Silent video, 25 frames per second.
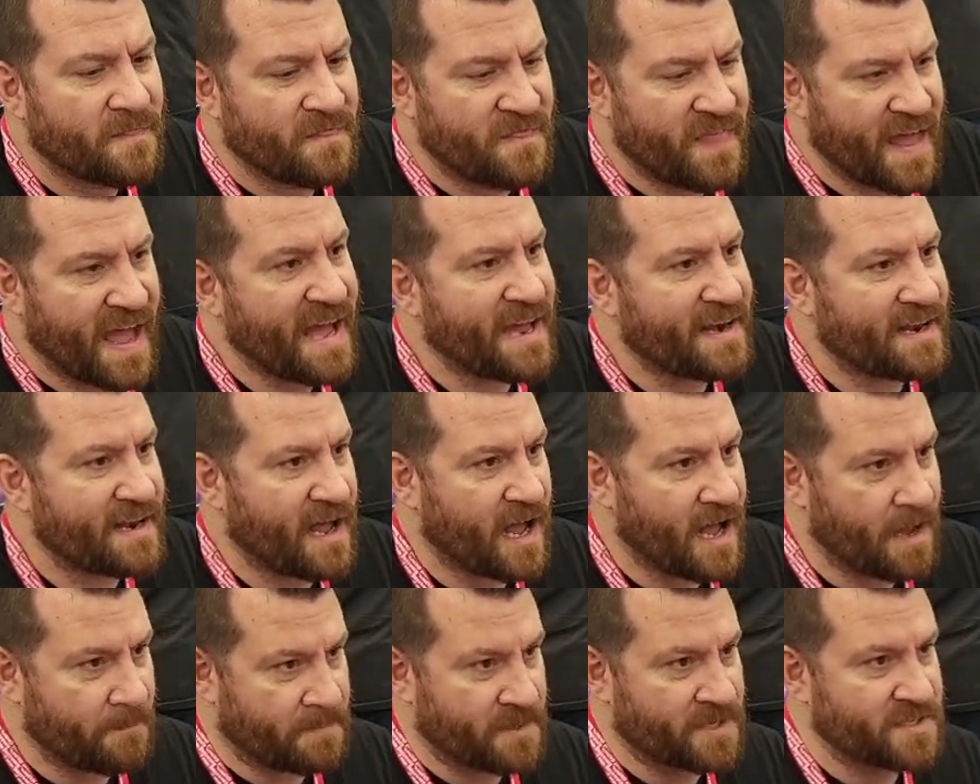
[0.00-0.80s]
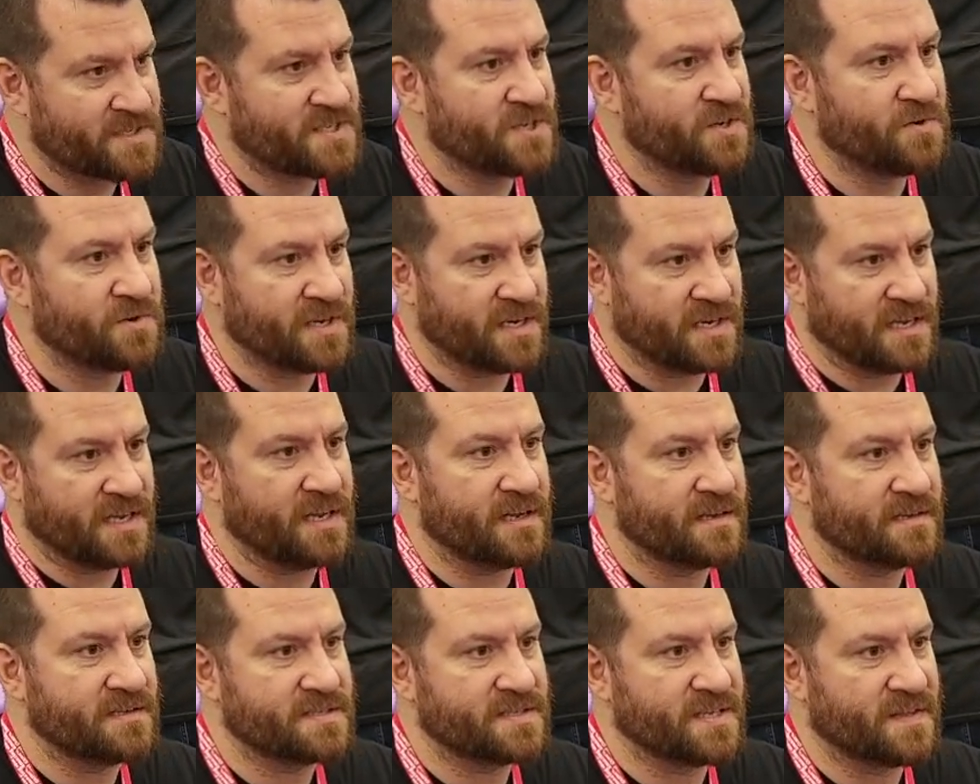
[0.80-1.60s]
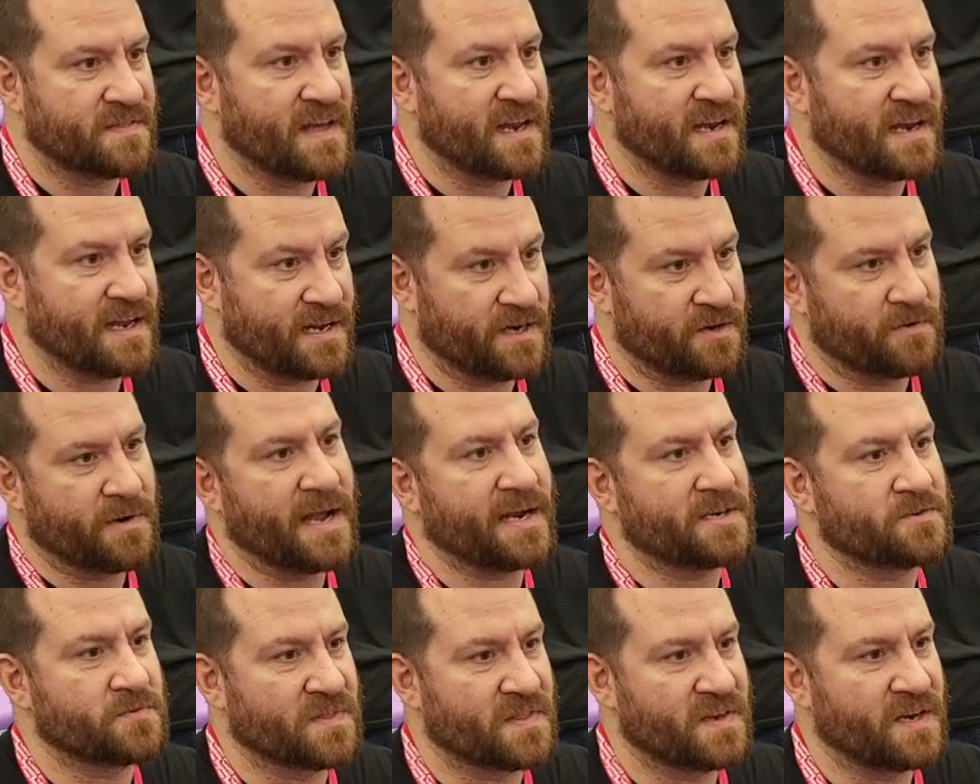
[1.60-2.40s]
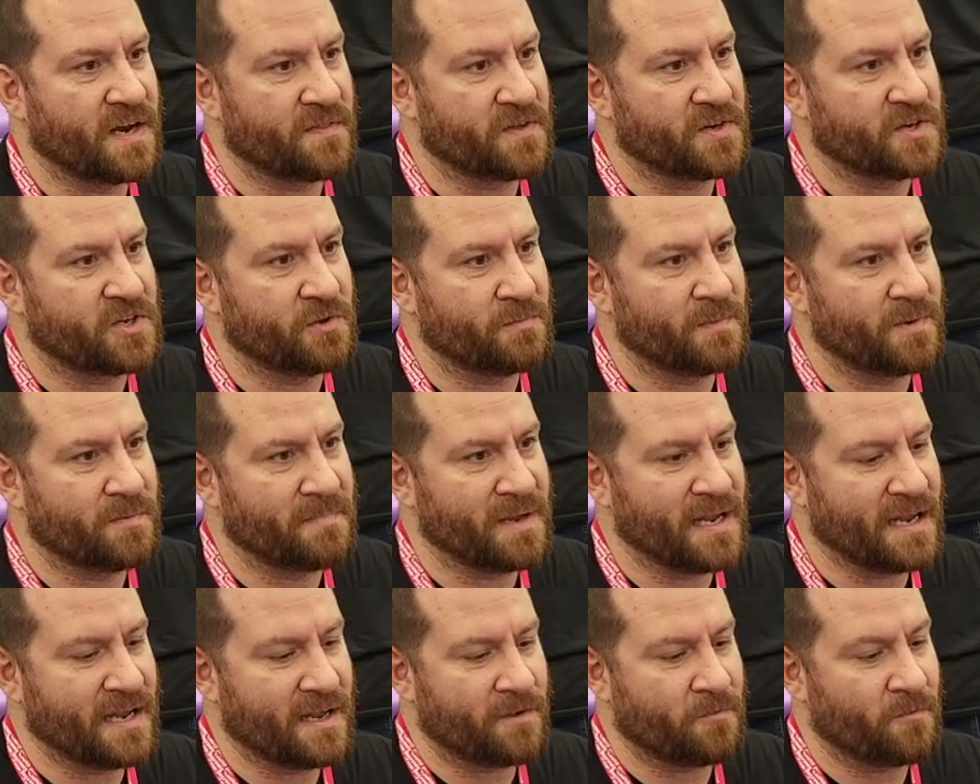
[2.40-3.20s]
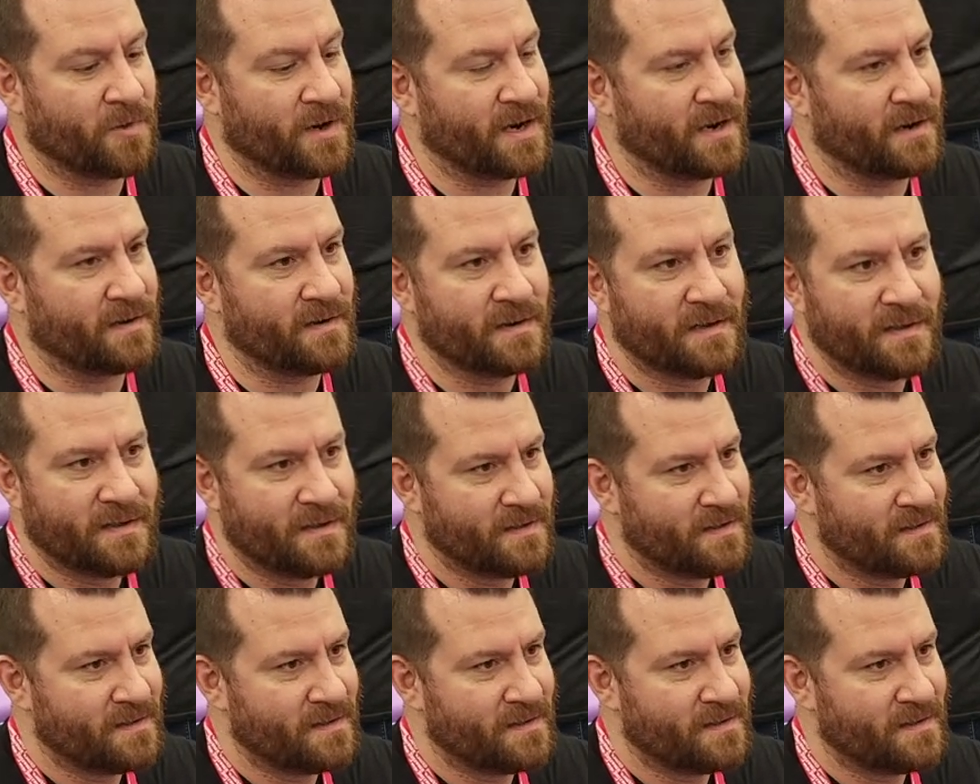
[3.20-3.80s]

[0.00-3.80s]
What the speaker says: That opportunity to then interact with another human being, where